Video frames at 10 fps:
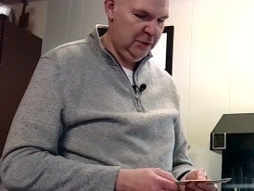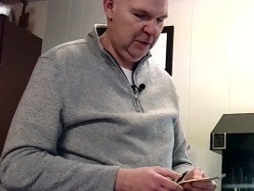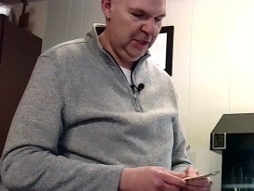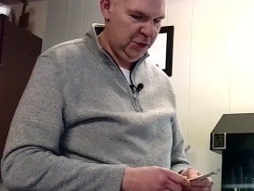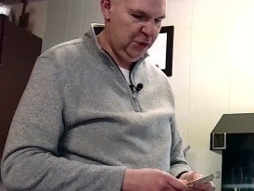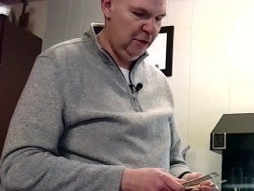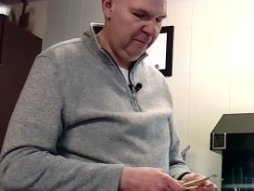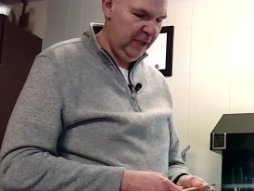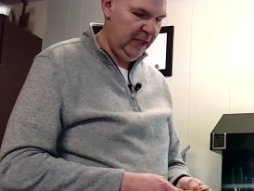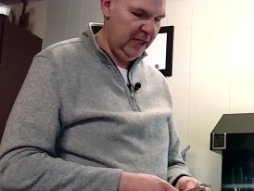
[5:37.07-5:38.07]
it should
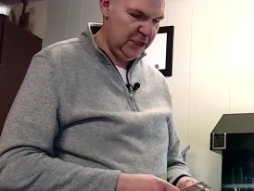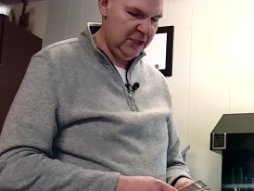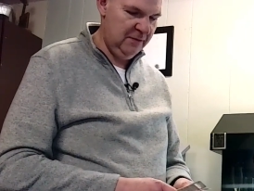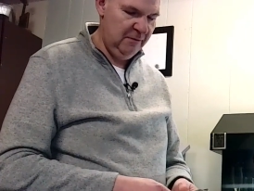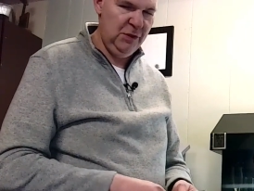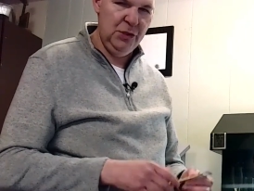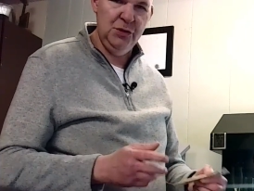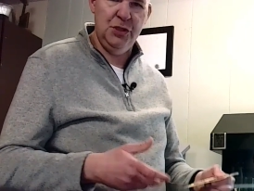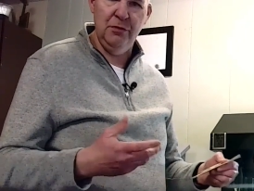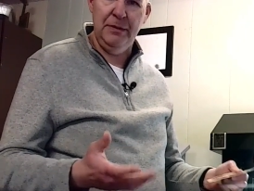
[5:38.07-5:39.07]
be, you
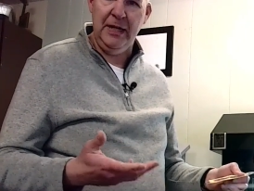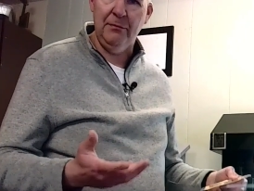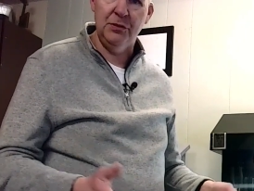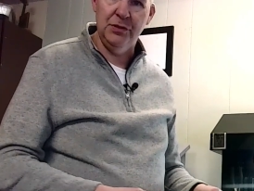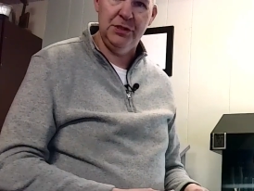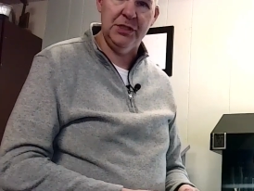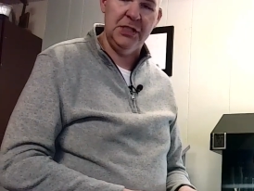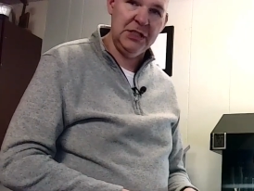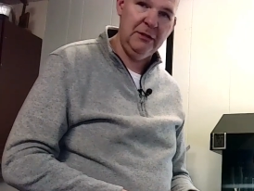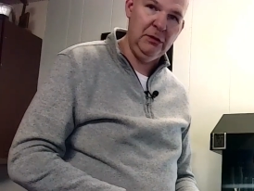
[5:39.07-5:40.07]
should be able to just
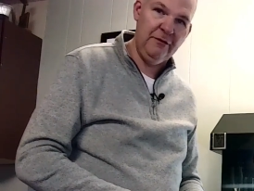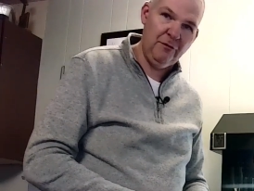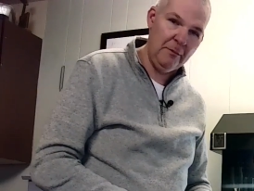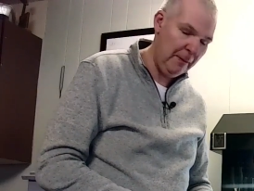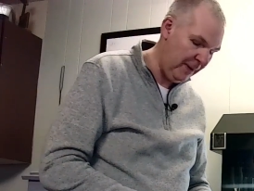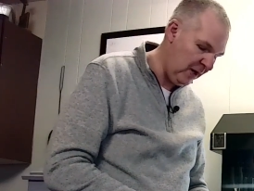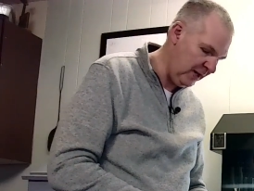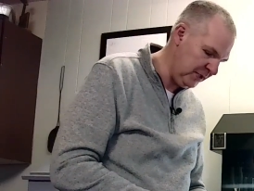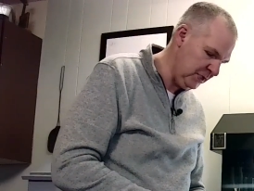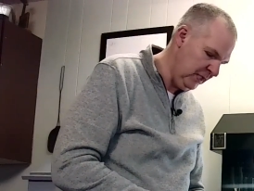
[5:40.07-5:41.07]
assemble it from the
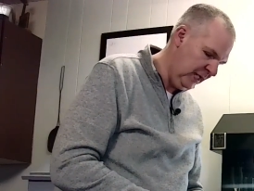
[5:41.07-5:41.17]
box.